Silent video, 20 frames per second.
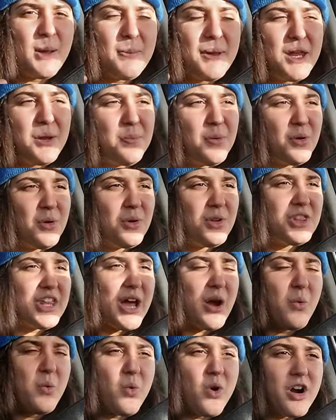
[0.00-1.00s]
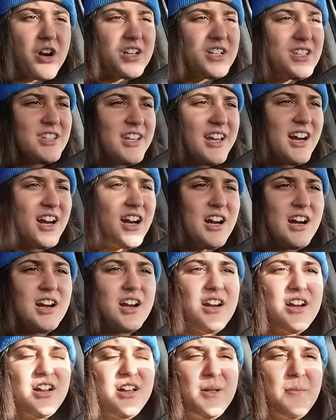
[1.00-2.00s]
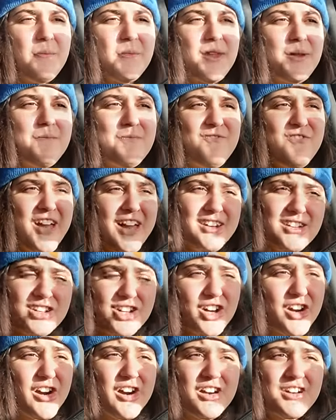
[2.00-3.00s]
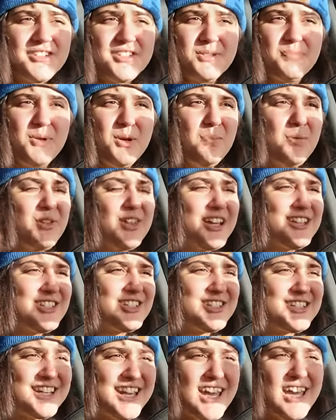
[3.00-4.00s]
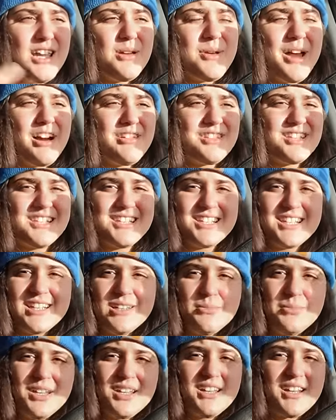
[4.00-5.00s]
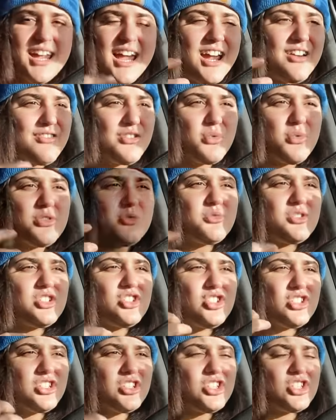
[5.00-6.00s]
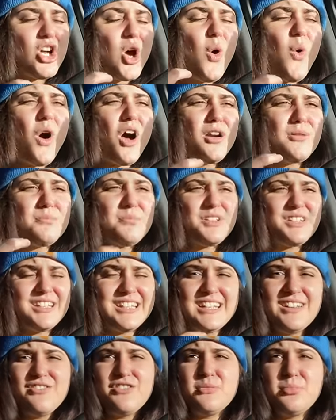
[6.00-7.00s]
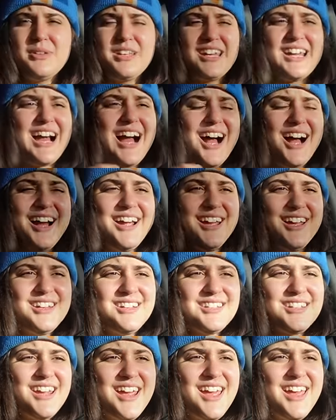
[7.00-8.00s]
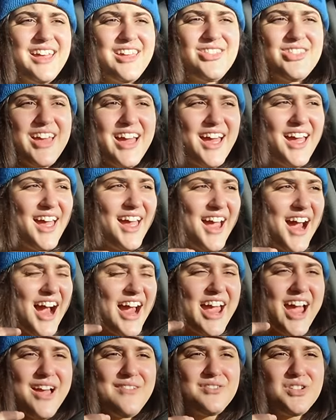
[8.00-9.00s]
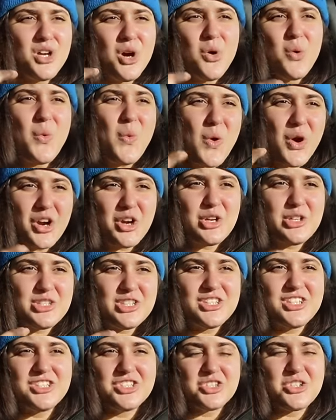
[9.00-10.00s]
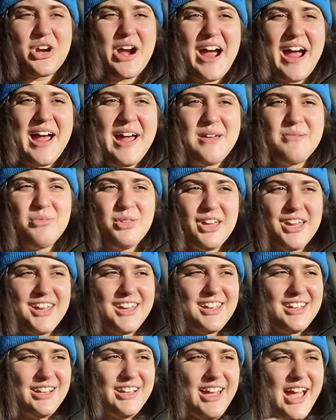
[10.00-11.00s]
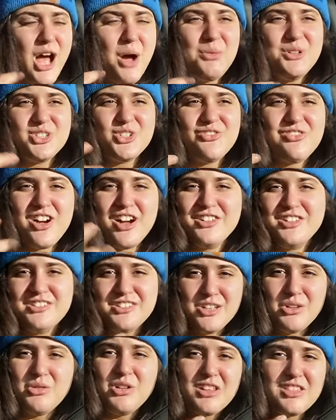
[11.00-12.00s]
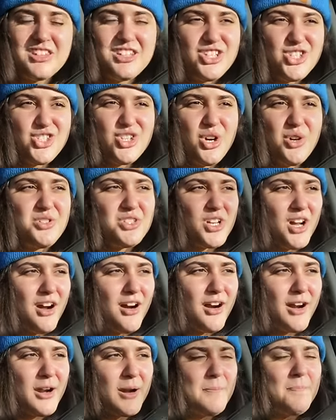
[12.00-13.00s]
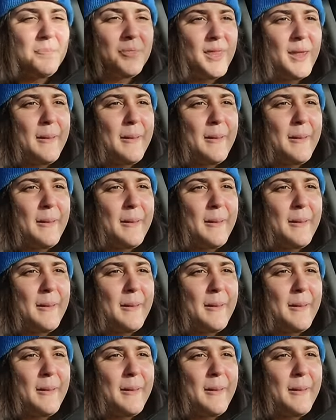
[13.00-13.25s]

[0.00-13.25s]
people that worked there, vendors, people that just came out to see me, everyone was just so unbelievably kind that I have no word to describe like how much fun doing these shows are.